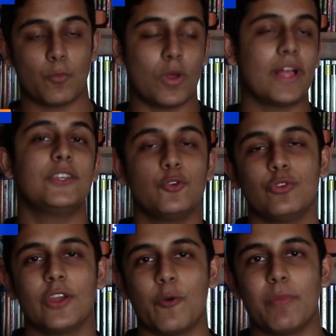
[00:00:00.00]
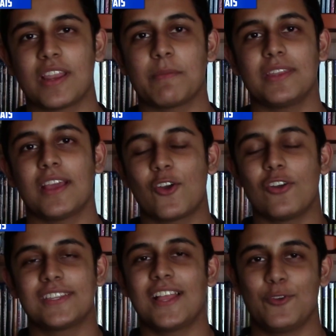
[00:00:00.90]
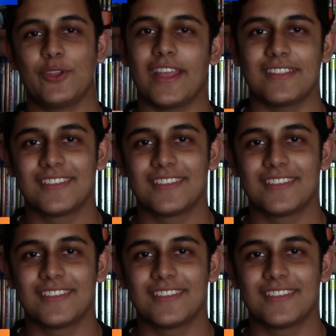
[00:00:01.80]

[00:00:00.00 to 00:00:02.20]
Well, I do know, but I mean, I can't tell you yet.